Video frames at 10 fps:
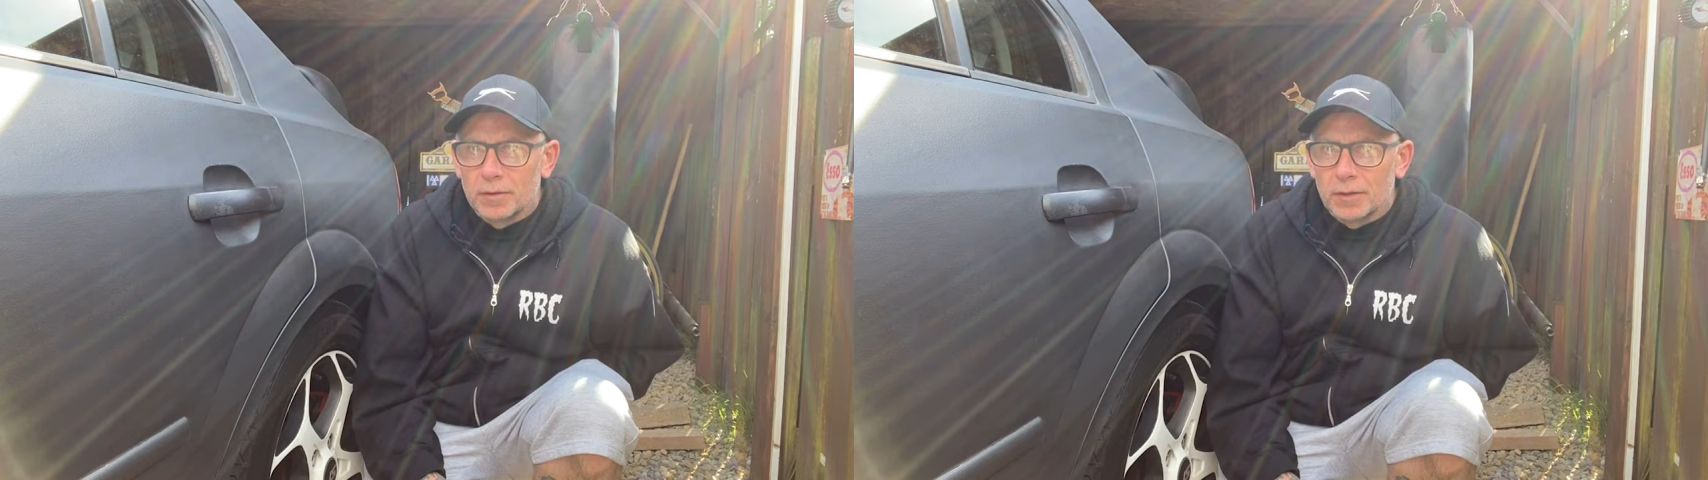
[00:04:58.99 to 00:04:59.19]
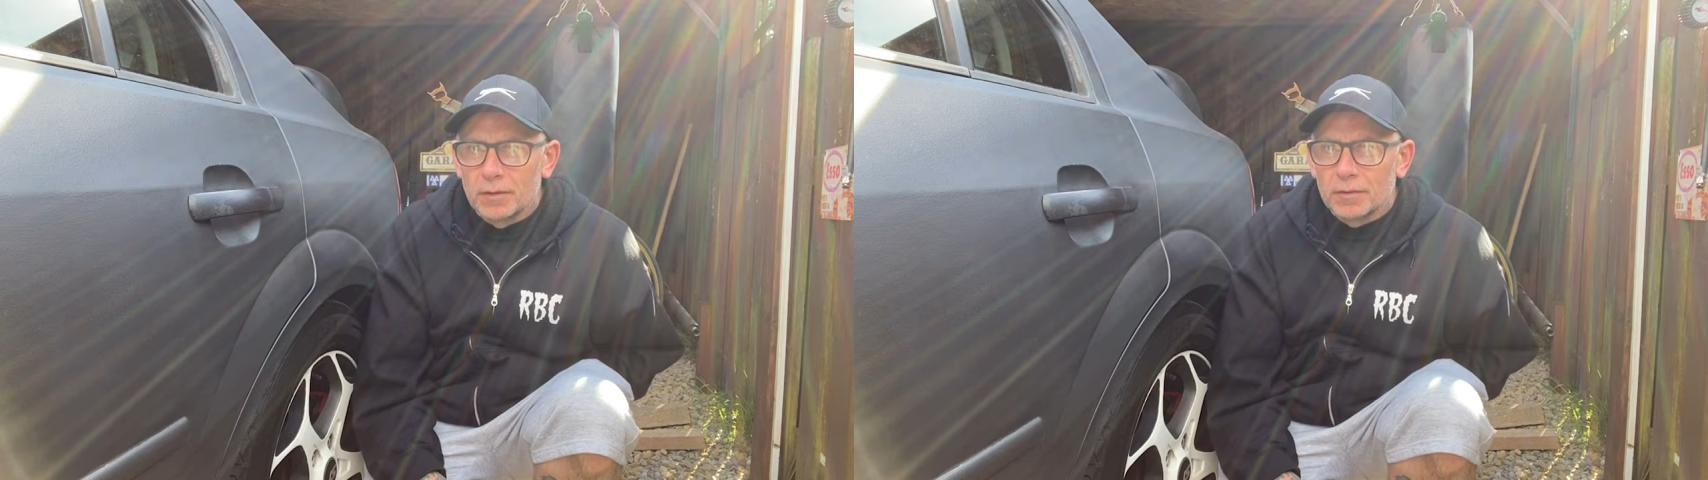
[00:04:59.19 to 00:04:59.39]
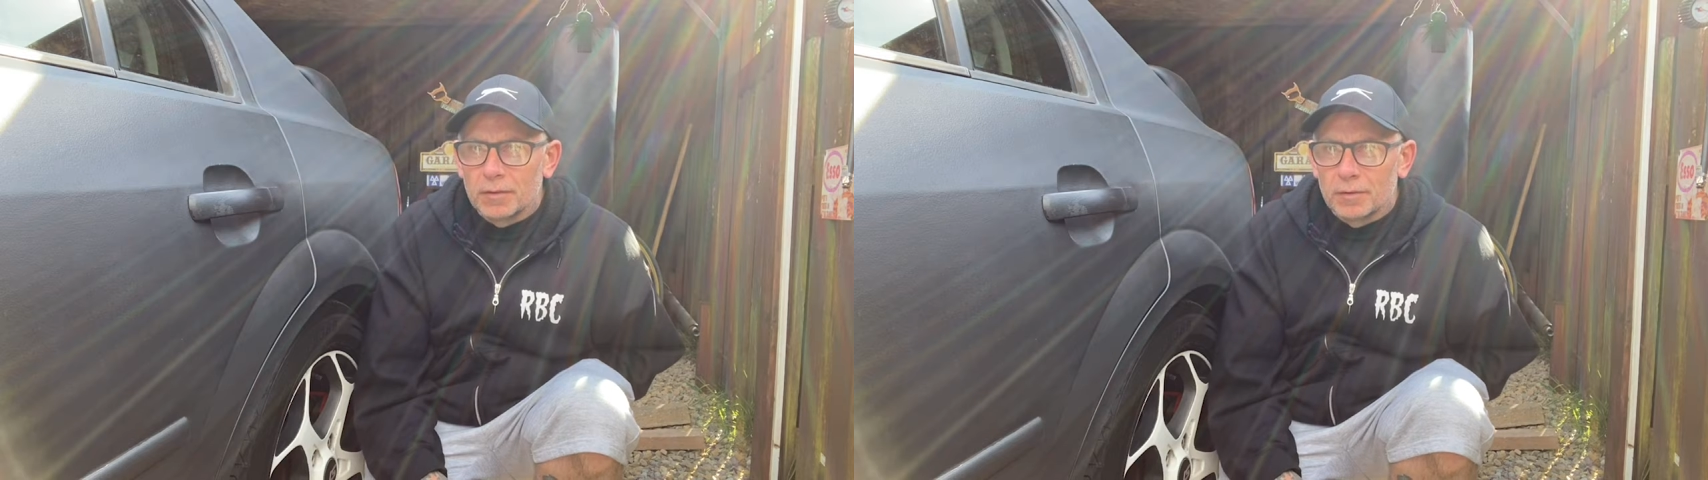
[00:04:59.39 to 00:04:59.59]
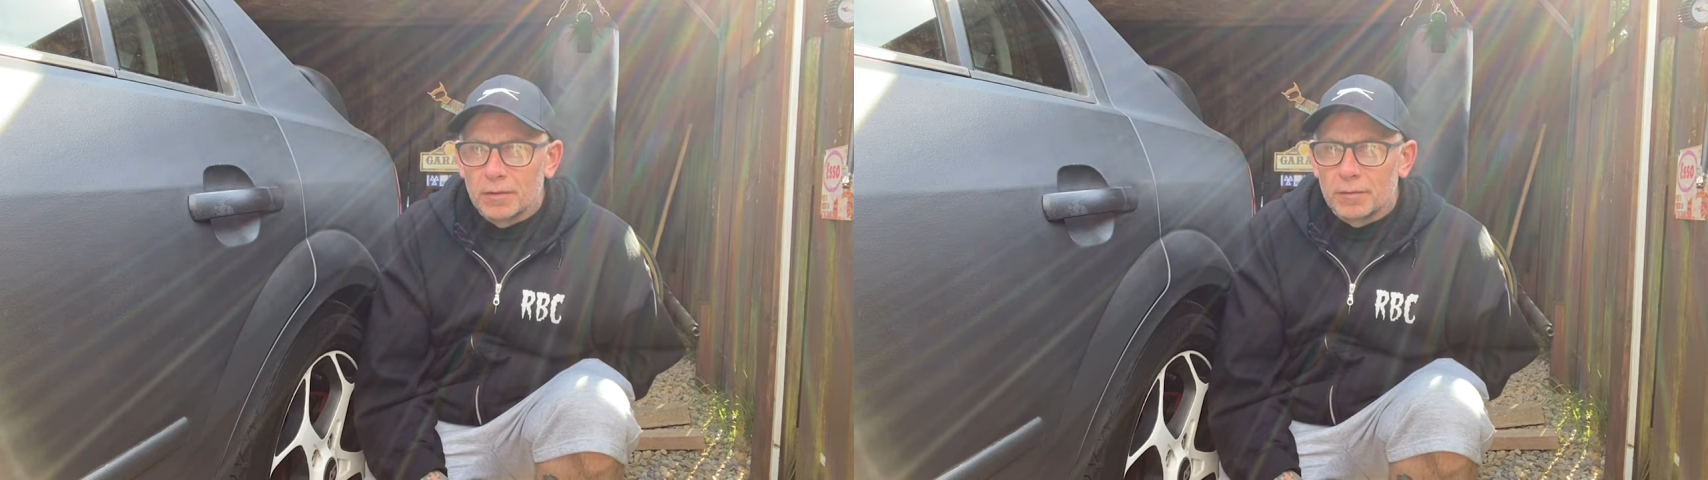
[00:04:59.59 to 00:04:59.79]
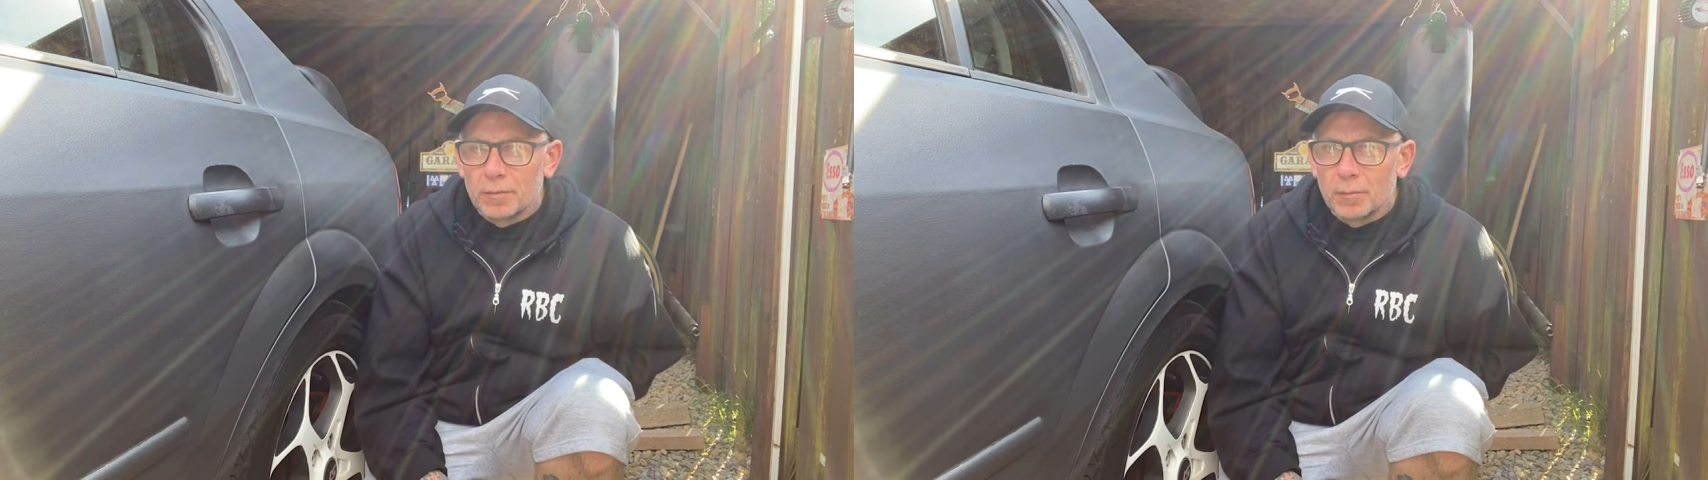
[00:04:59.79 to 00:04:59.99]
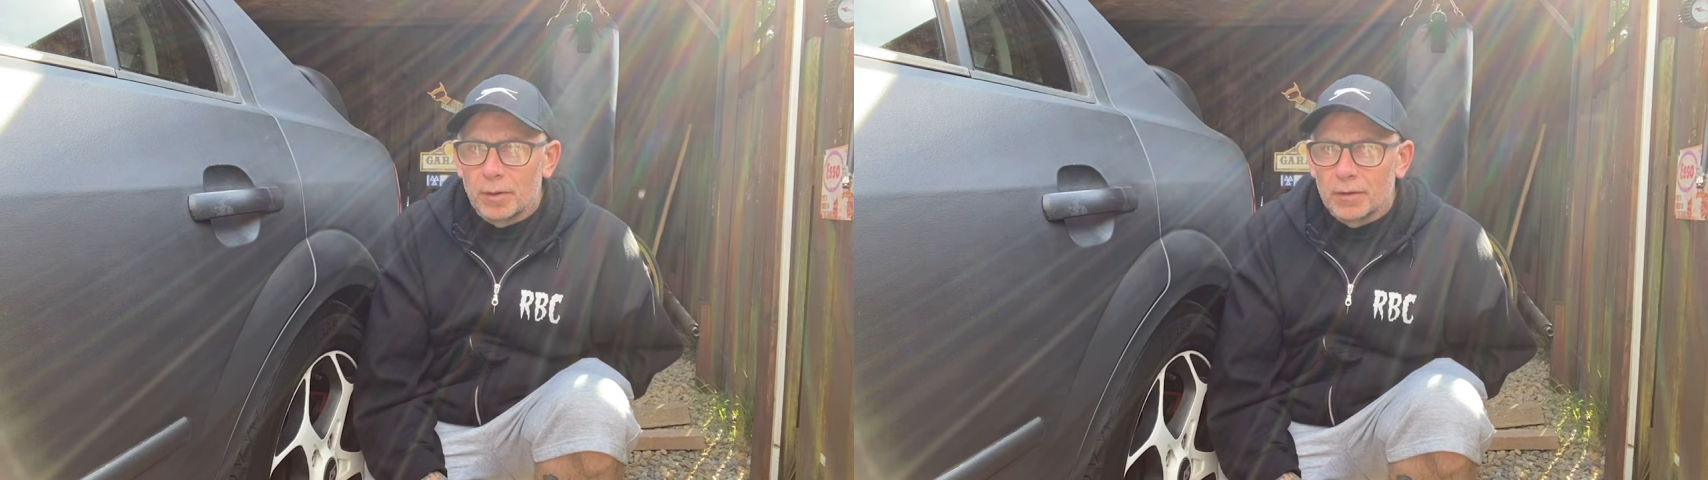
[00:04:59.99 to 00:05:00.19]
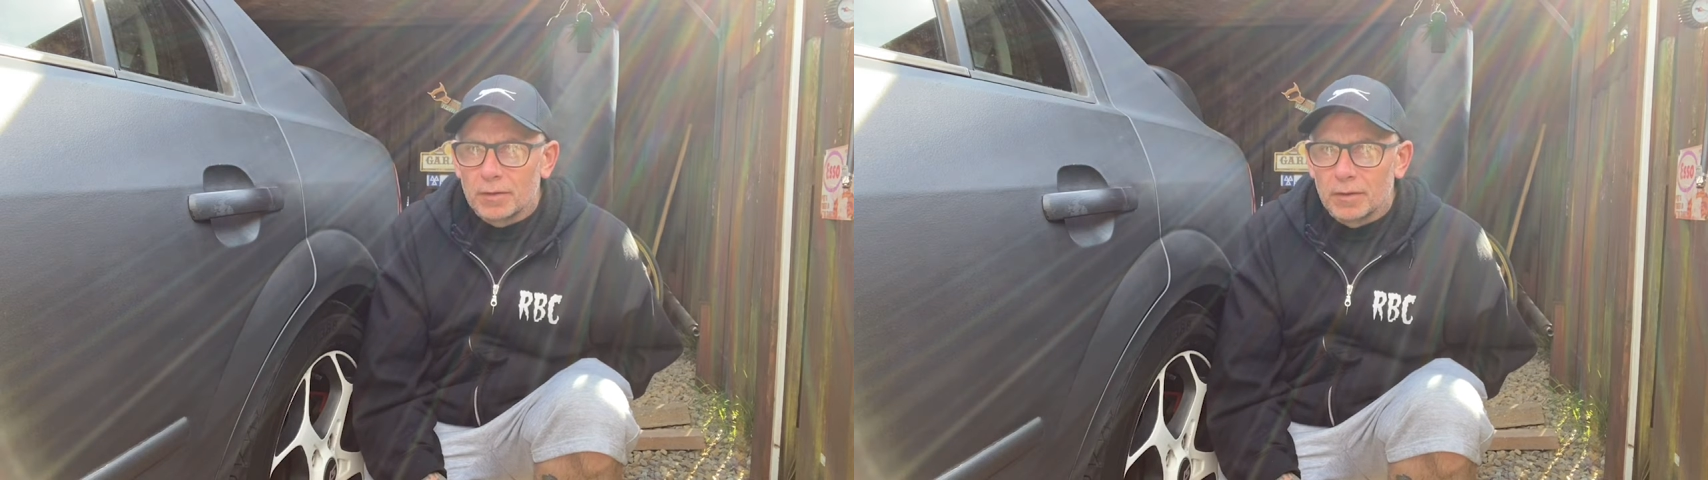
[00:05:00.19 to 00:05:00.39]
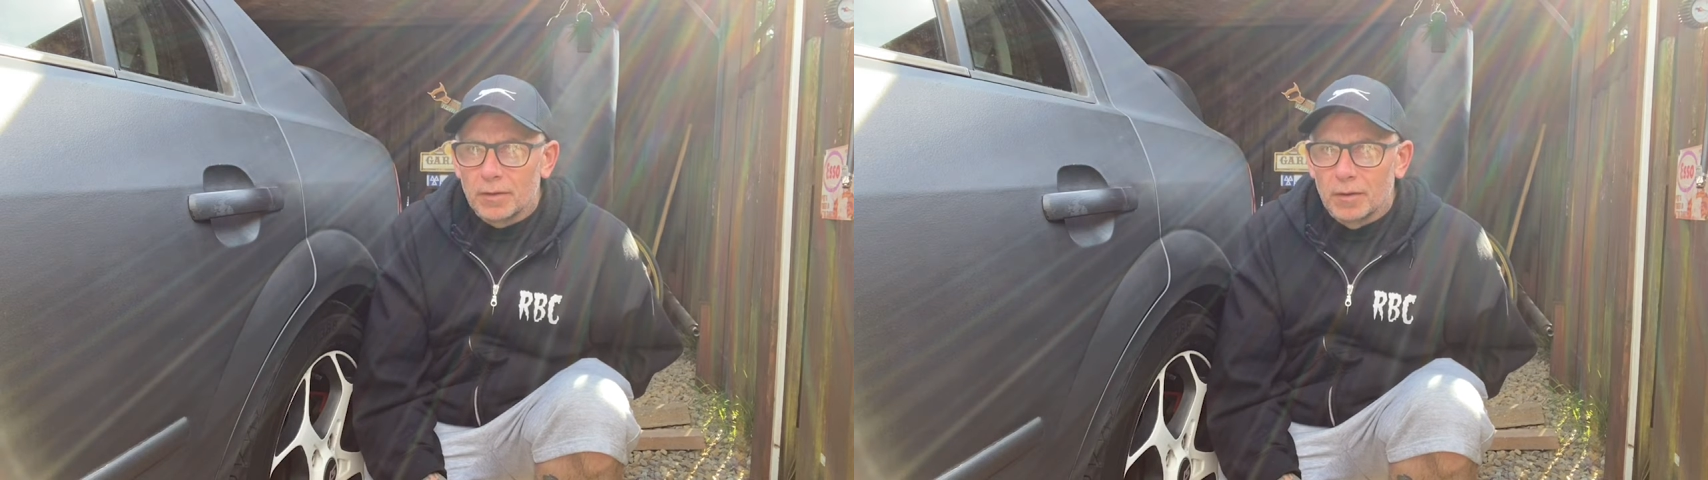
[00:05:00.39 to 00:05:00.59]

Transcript: rears are a different pressure,